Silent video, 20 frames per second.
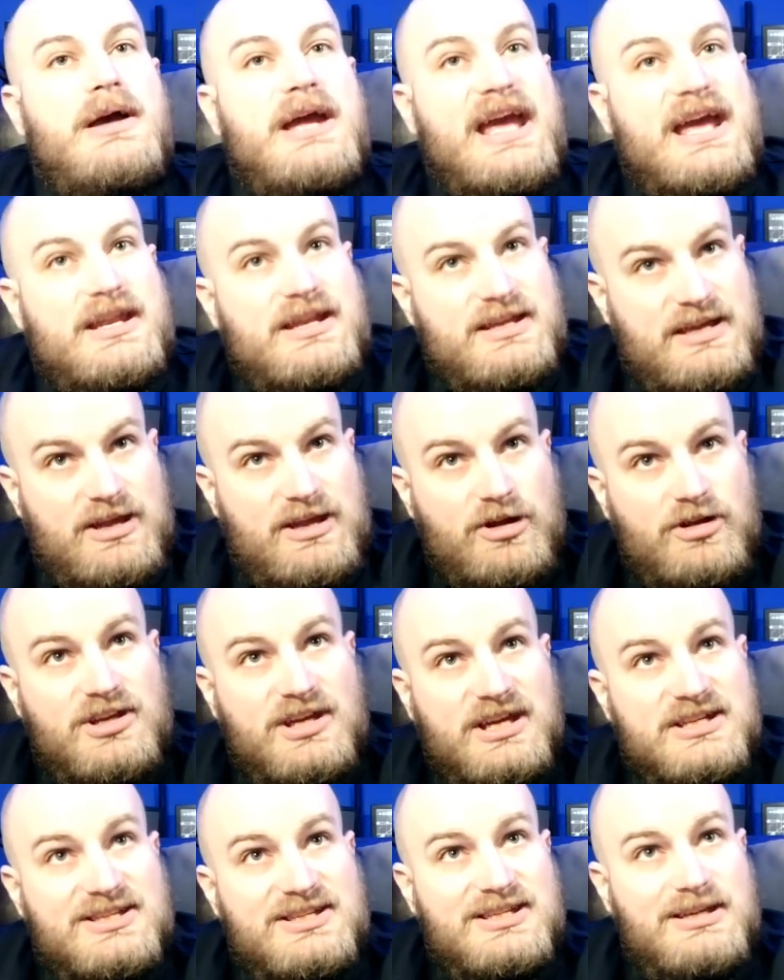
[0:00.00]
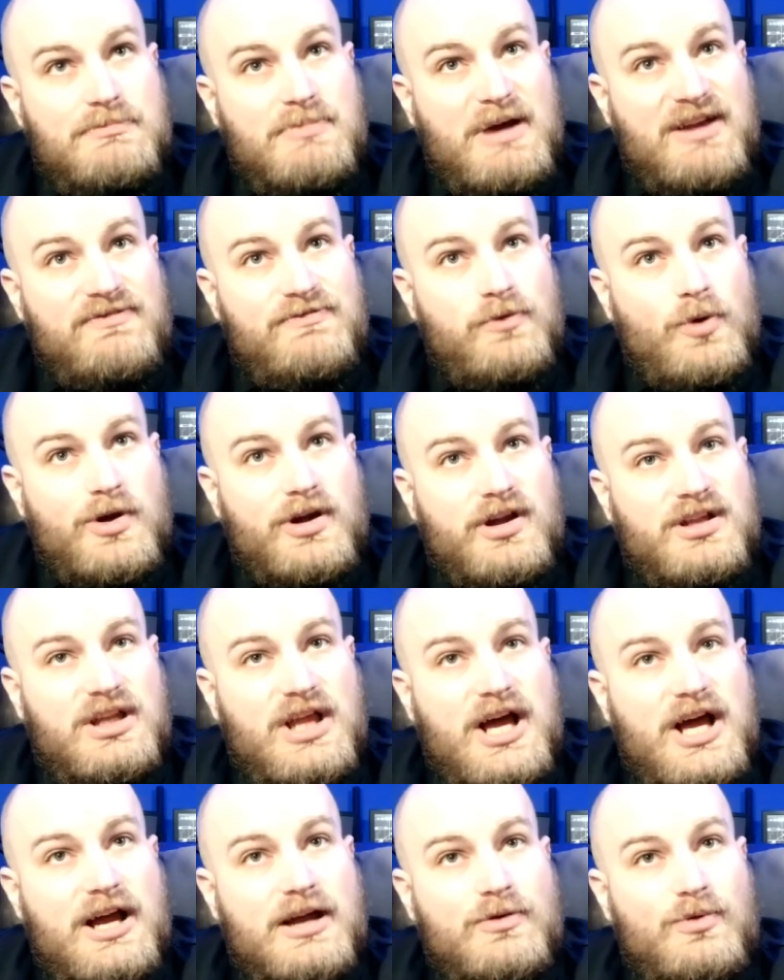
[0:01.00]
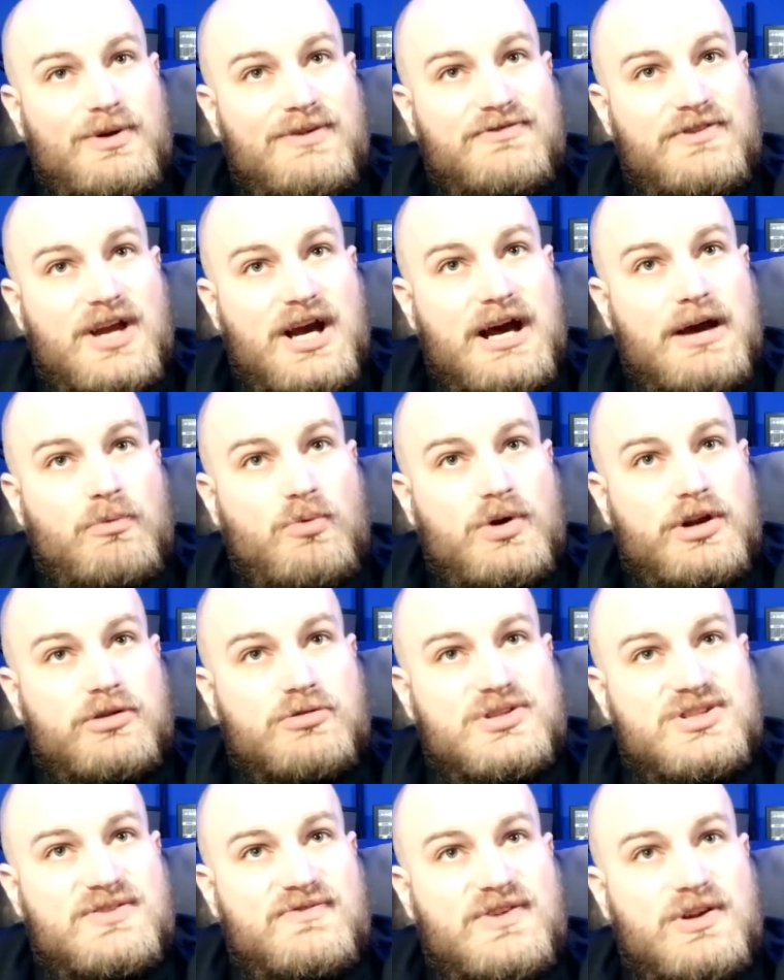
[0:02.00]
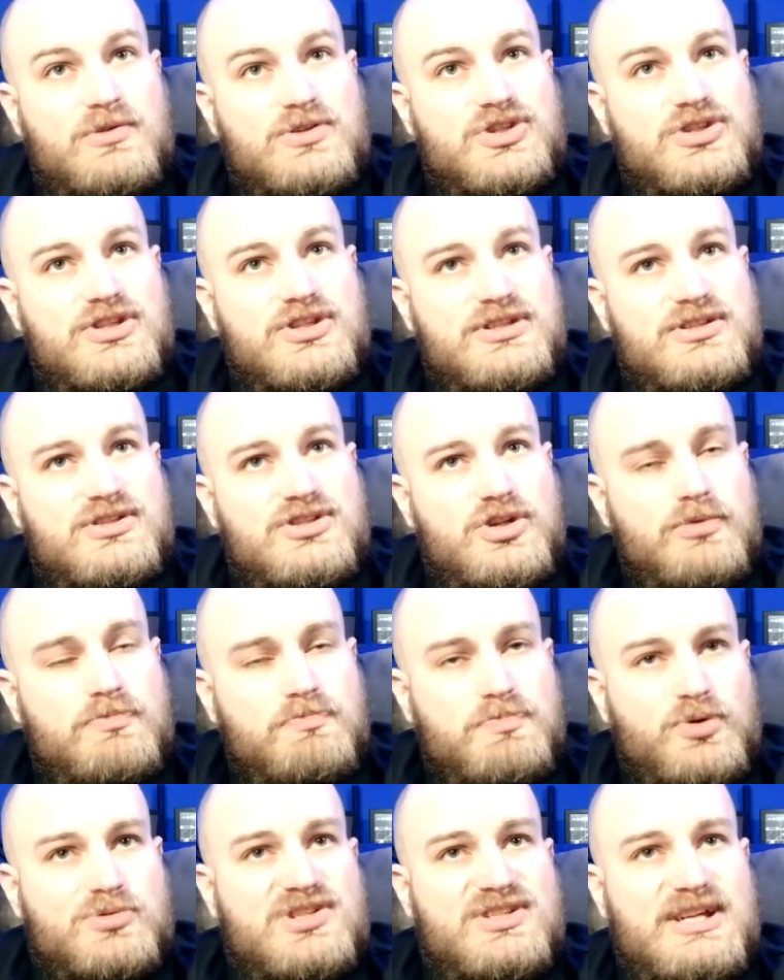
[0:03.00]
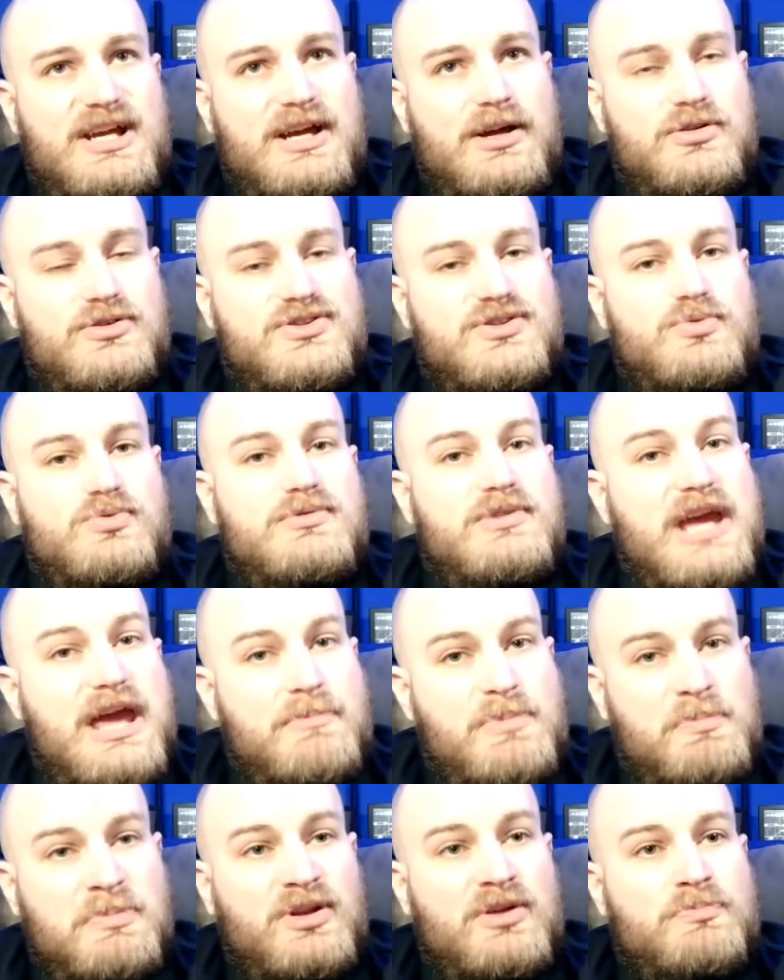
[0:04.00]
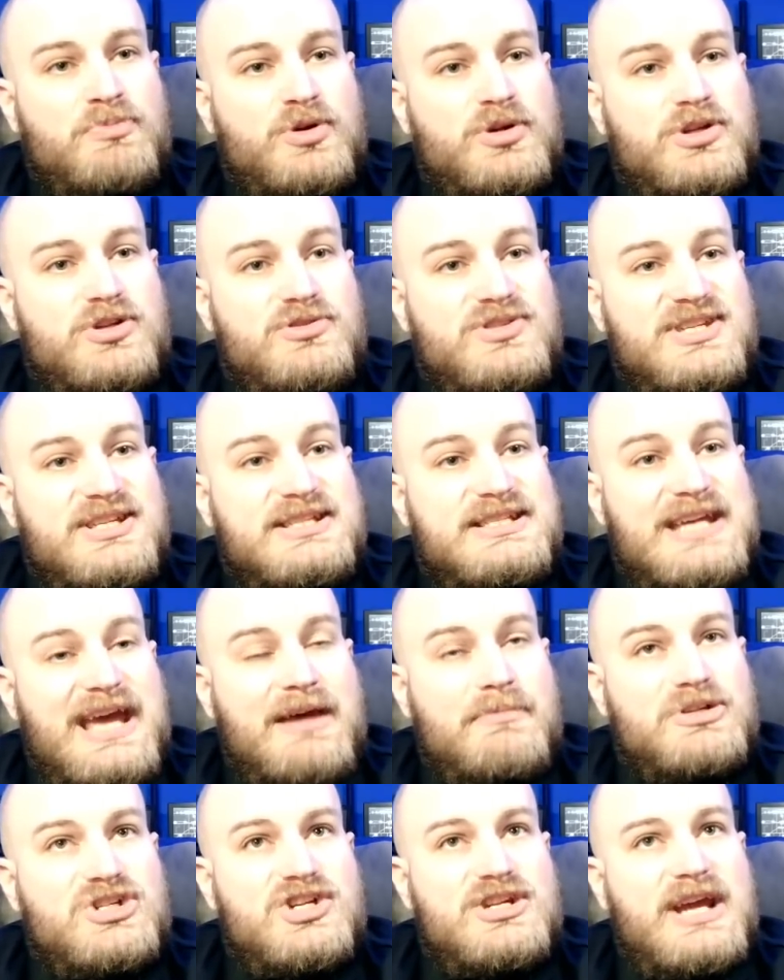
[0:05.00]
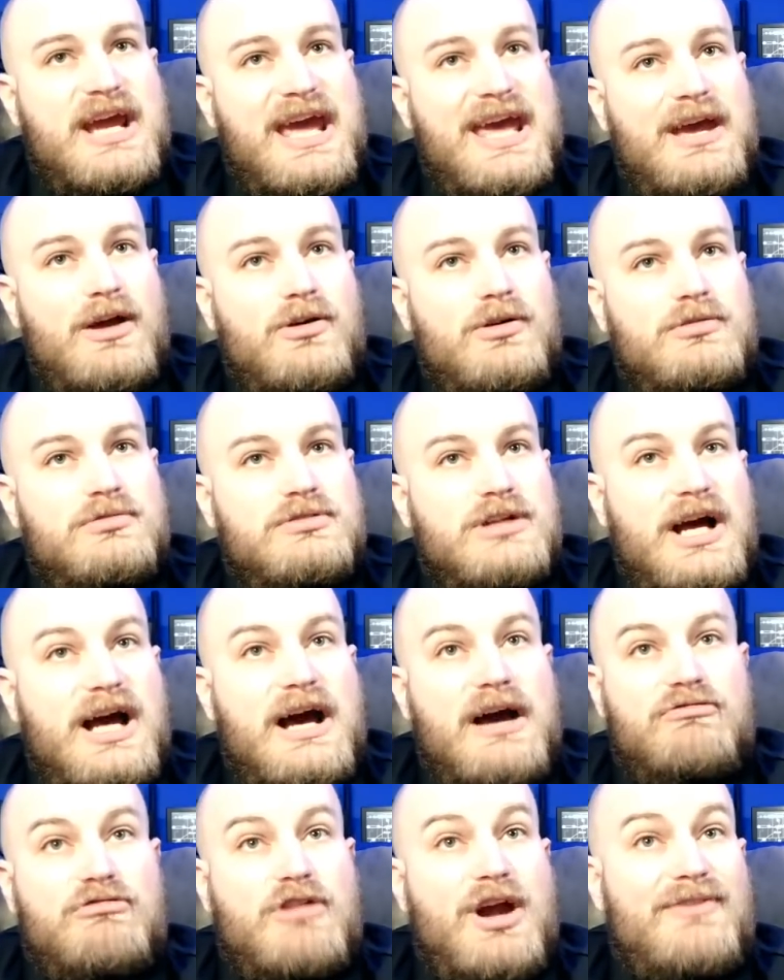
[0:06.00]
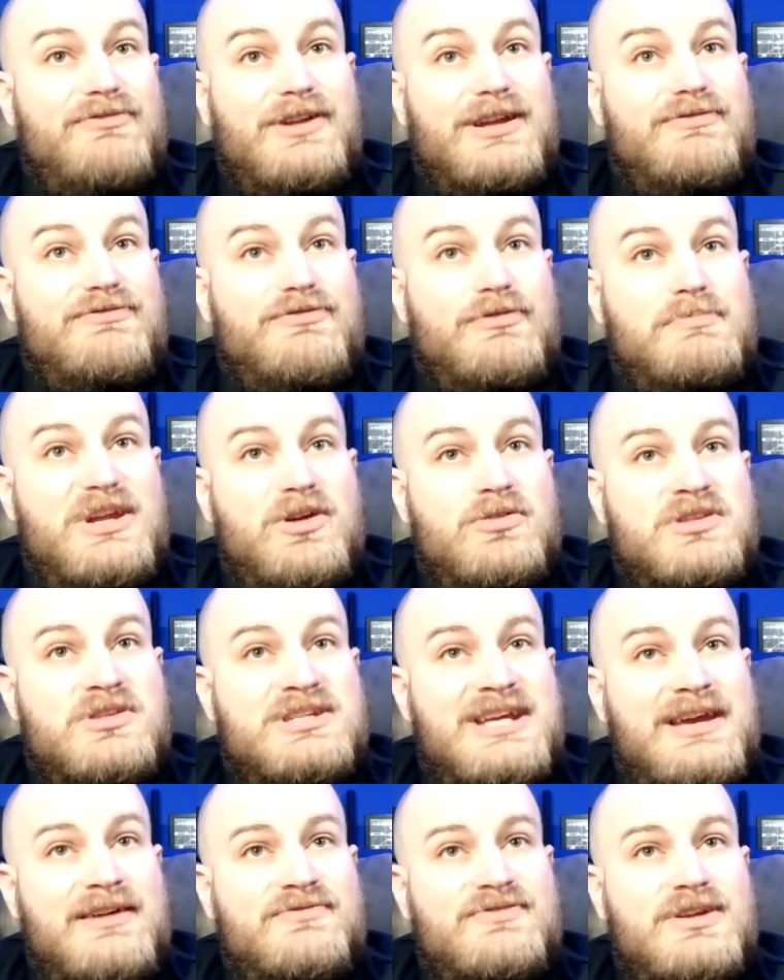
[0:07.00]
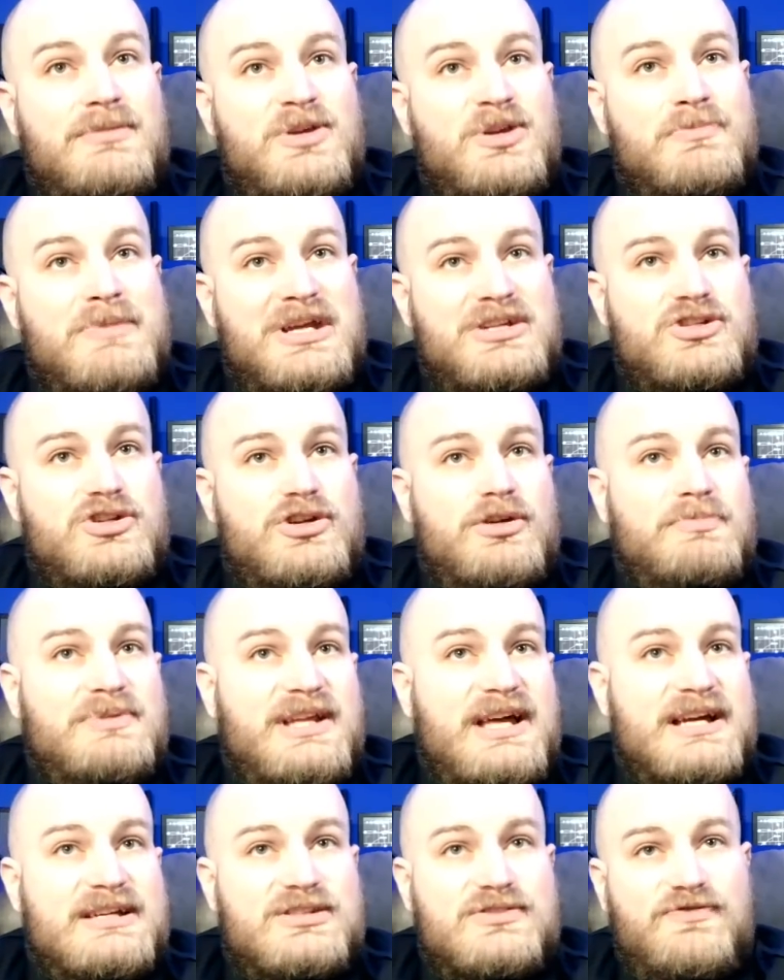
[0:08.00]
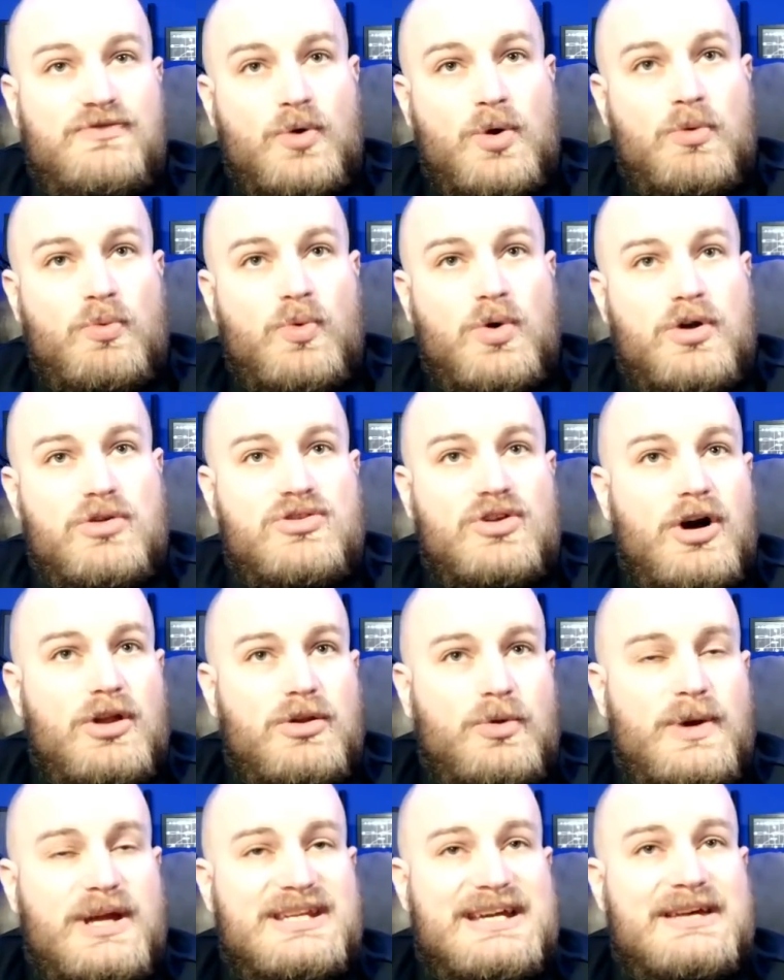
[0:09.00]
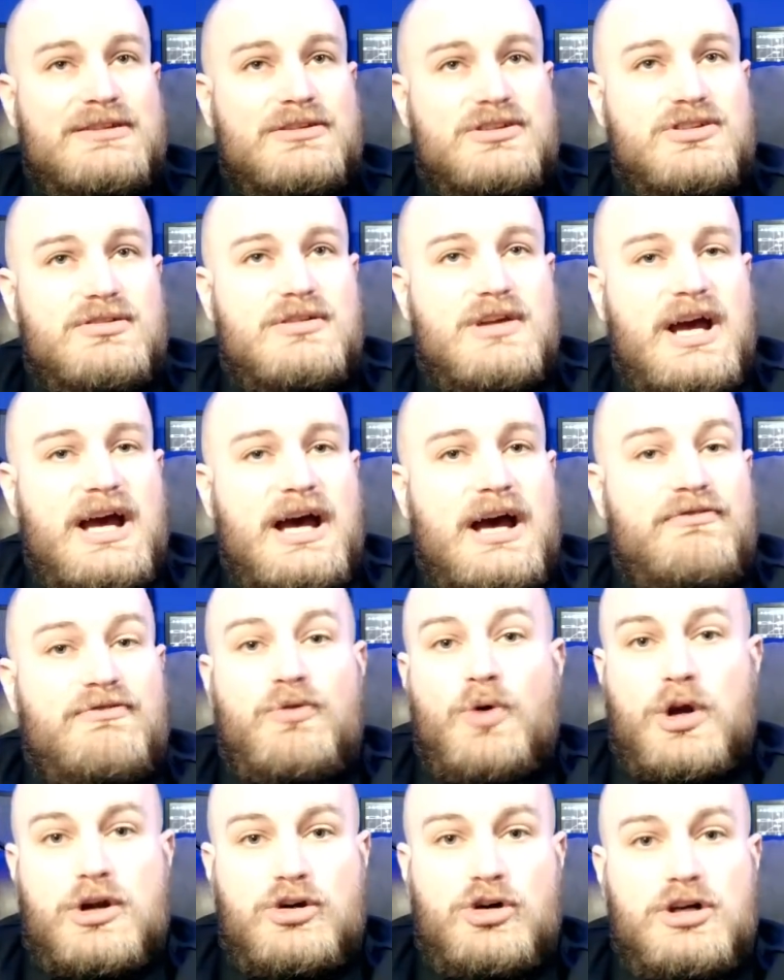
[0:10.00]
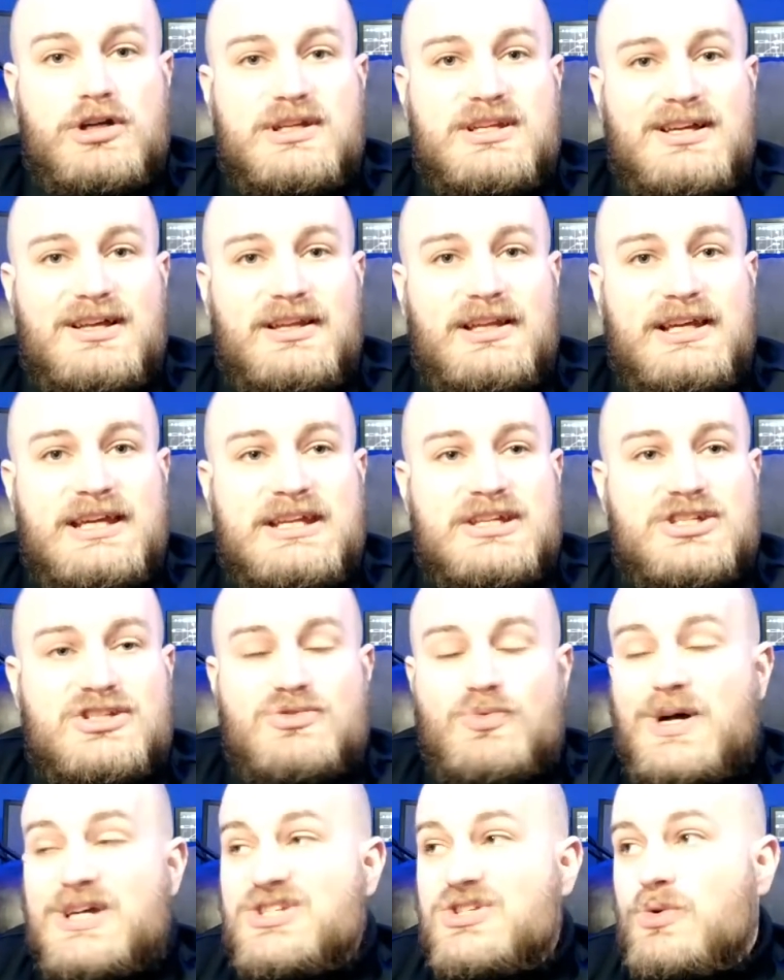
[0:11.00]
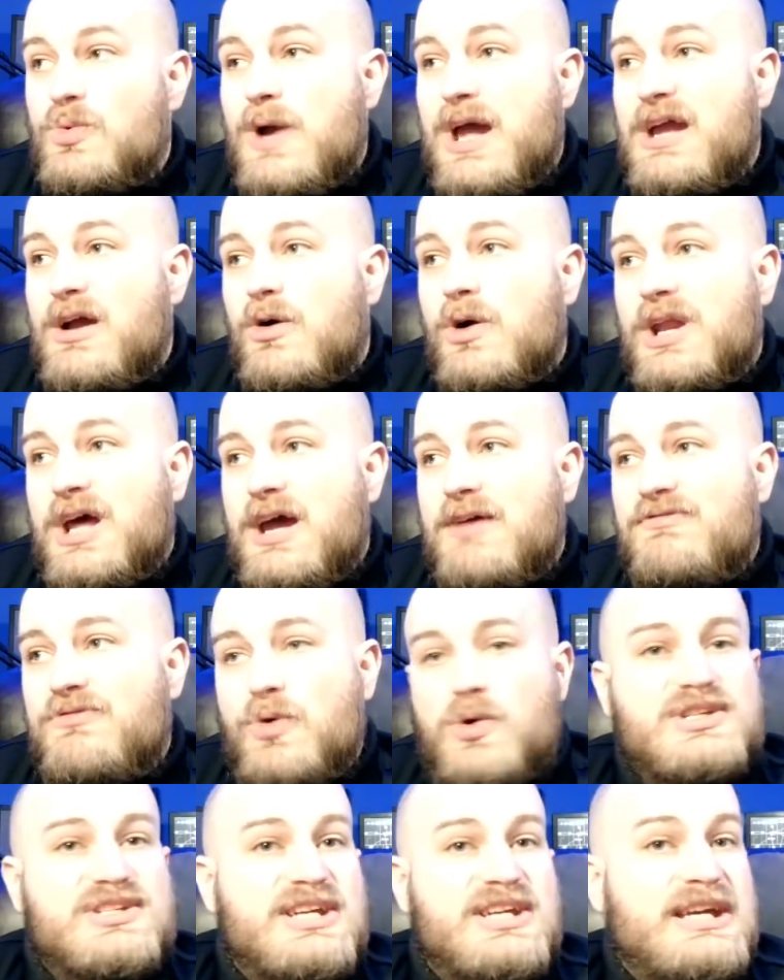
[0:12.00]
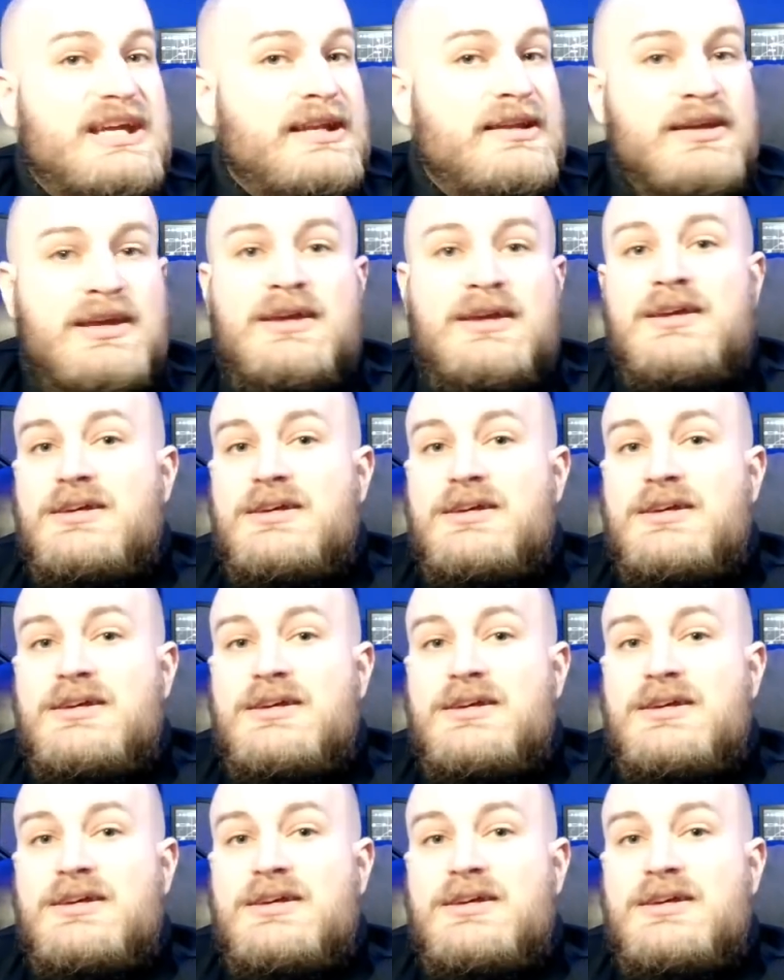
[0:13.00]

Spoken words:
And here you can see by 4 o'clock, we've got what are severe supercells capable of producing damaging hail roughly from near the DFW Metroplex, Fort Worth, all the way down to Fort Hood, Killeen, just west of Waco on I-14,